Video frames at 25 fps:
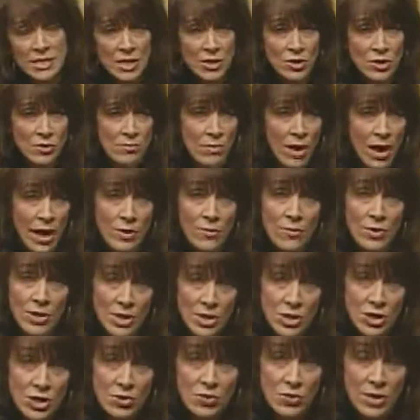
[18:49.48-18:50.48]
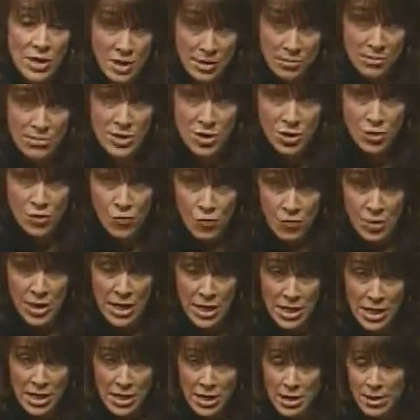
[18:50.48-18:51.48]
that you might want to do in
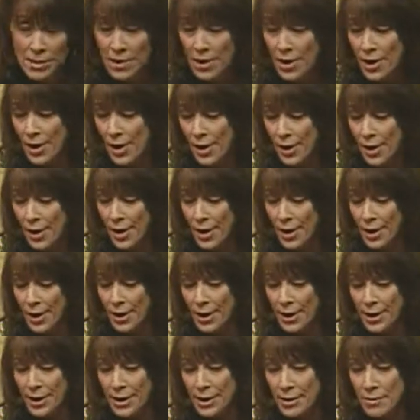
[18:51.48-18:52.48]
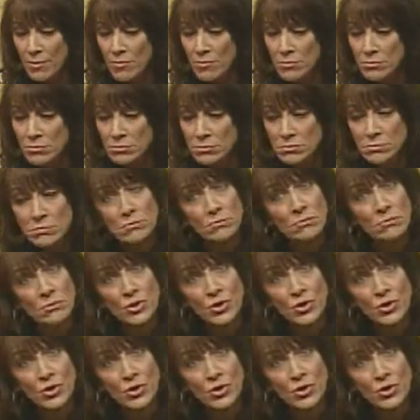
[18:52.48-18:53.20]
between um,